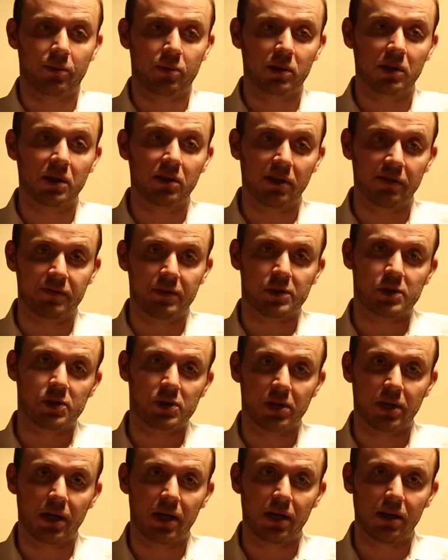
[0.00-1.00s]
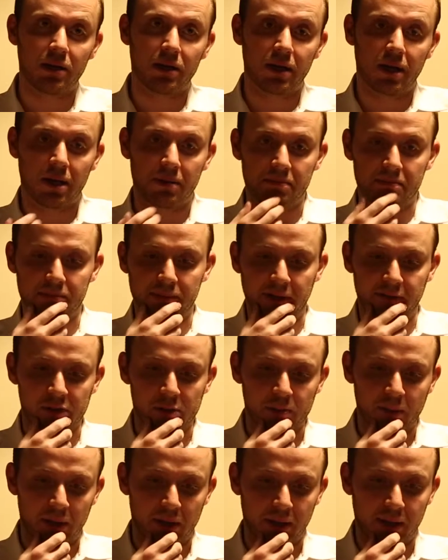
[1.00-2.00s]
I really love this city. I've
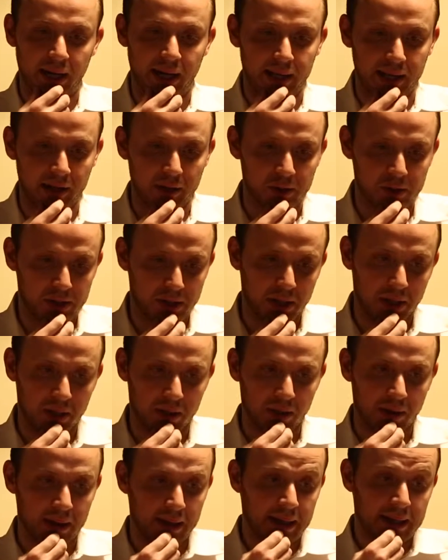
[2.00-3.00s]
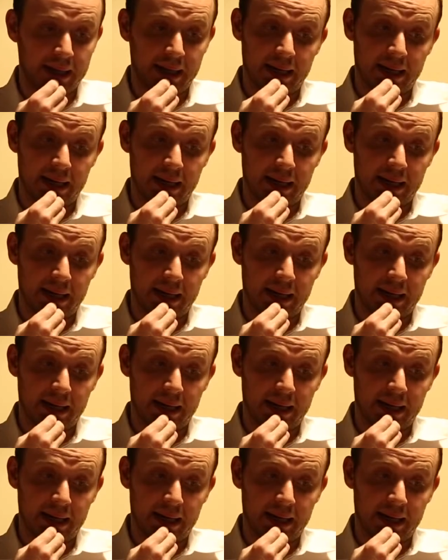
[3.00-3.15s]
spent 9 years here.